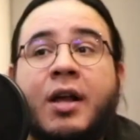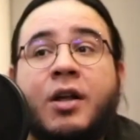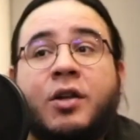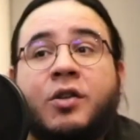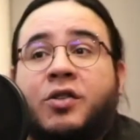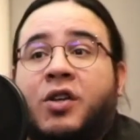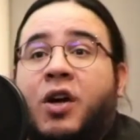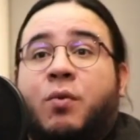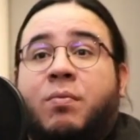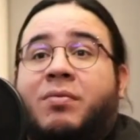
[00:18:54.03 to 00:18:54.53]

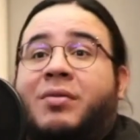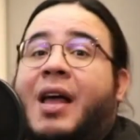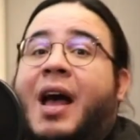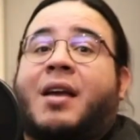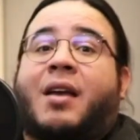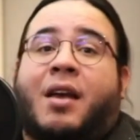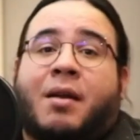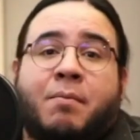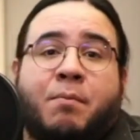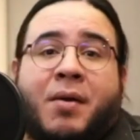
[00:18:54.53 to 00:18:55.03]
So
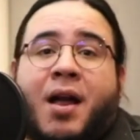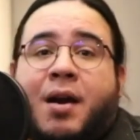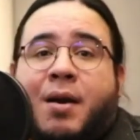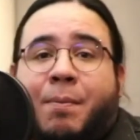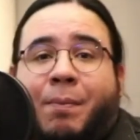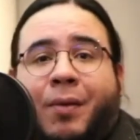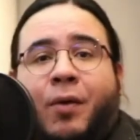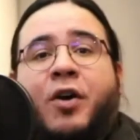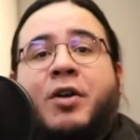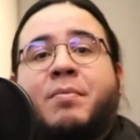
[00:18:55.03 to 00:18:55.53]
that can be a
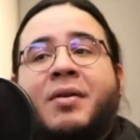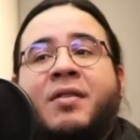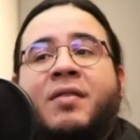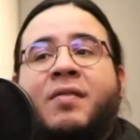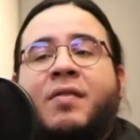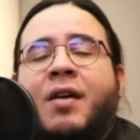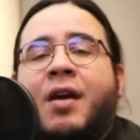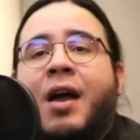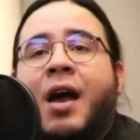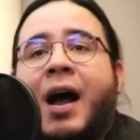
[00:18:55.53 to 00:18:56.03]

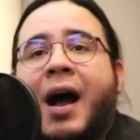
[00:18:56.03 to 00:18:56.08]
deployment.